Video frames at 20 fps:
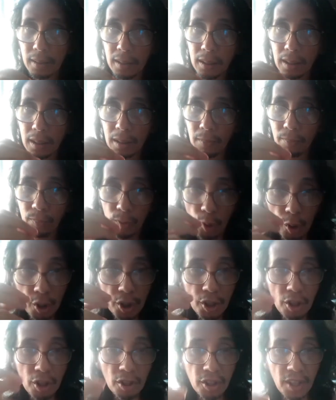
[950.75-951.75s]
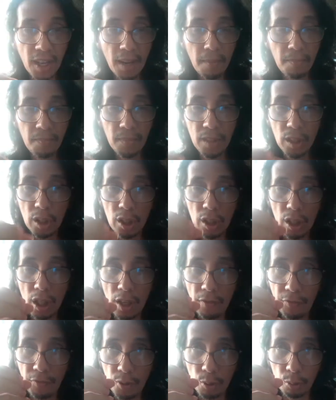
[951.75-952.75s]
um, nurture them,
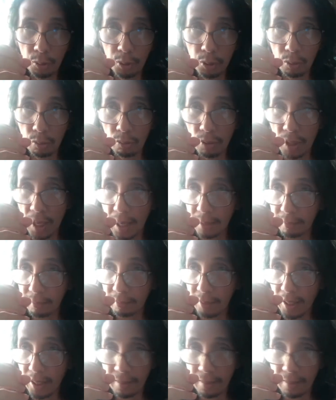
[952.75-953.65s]
if you do not